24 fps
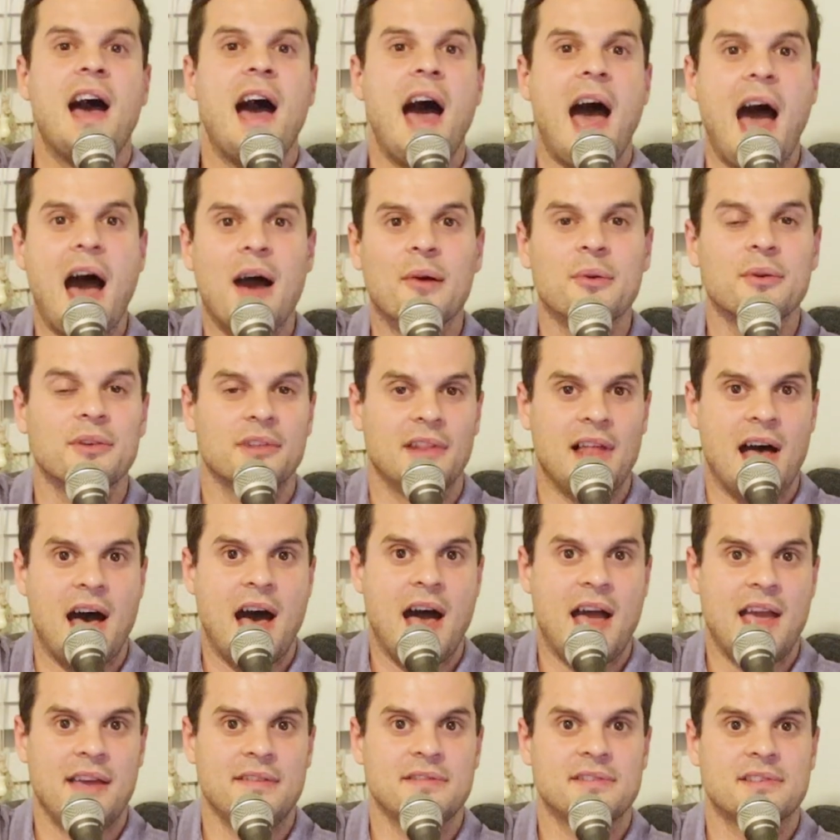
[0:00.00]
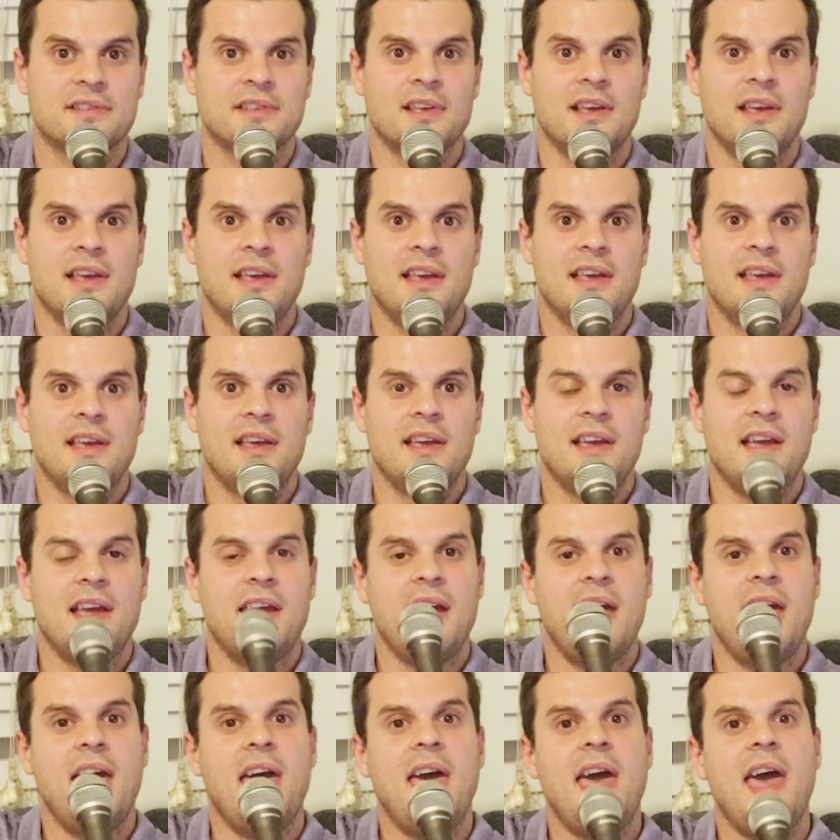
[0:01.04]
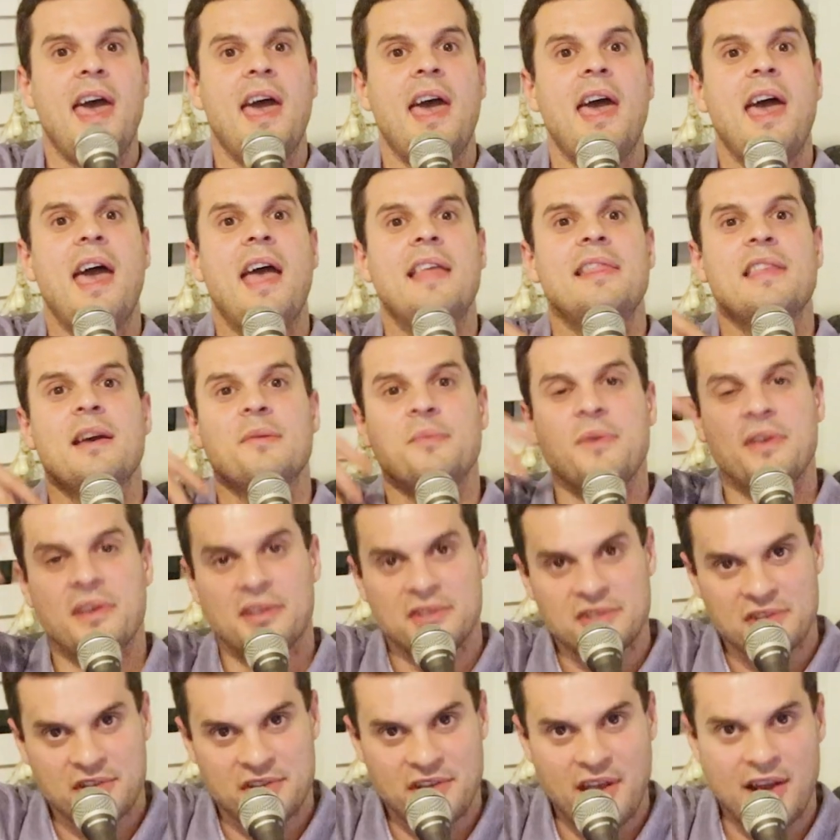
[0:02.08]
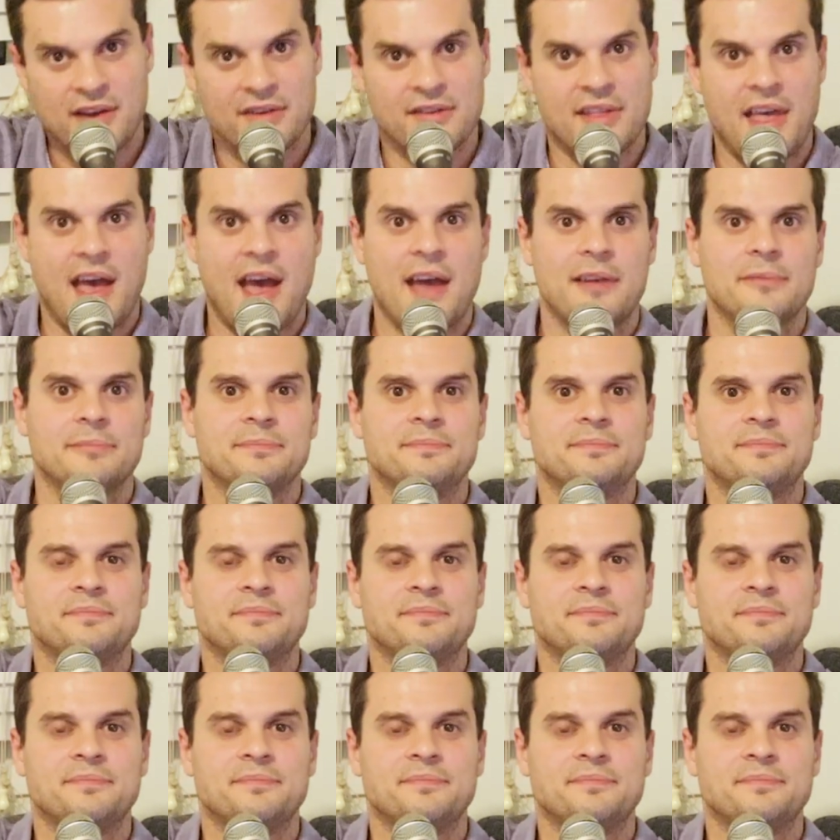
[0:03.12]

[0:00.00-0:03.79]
our lives, and then we can share that.